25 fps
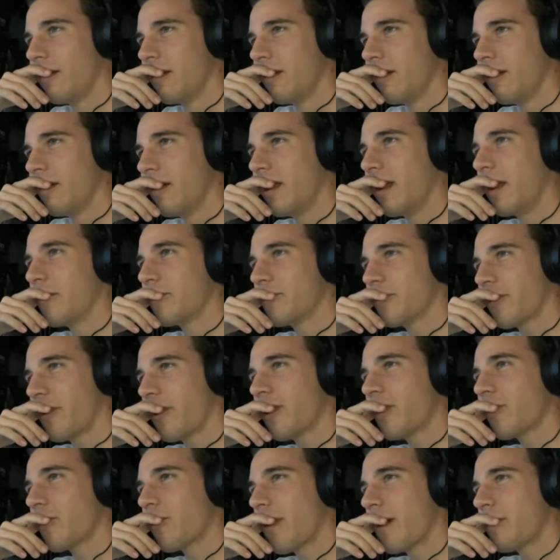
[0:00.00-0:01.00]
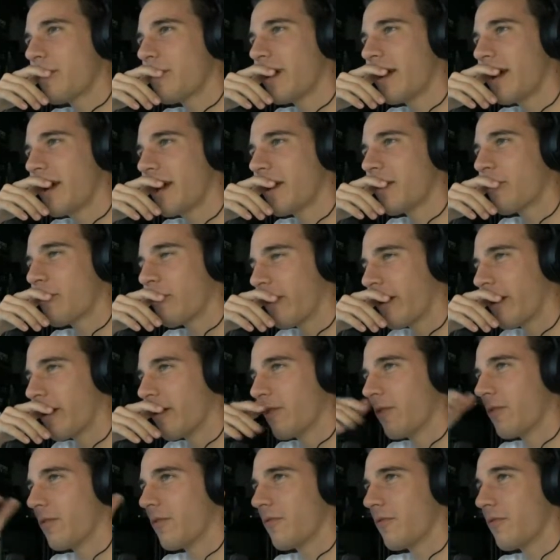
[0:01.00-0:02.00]
And I'm trying to wrap my head
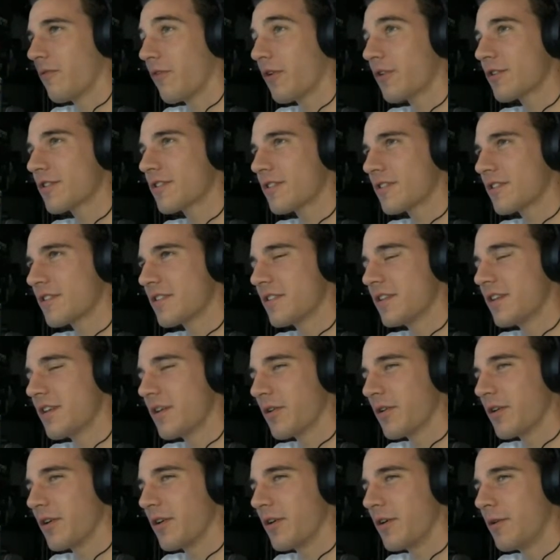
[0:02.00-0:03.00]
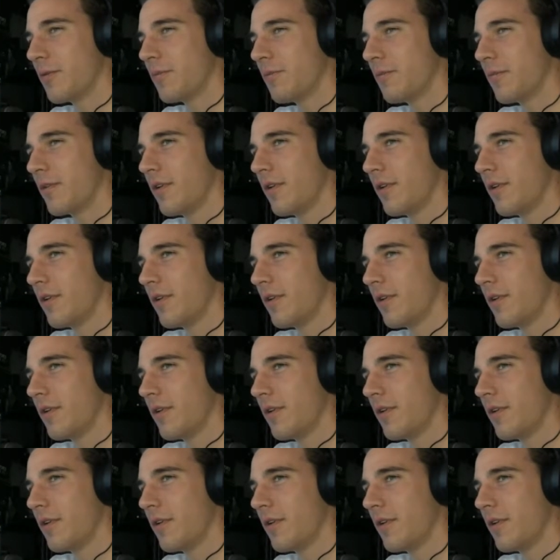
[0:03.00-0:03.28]
around first the scenario,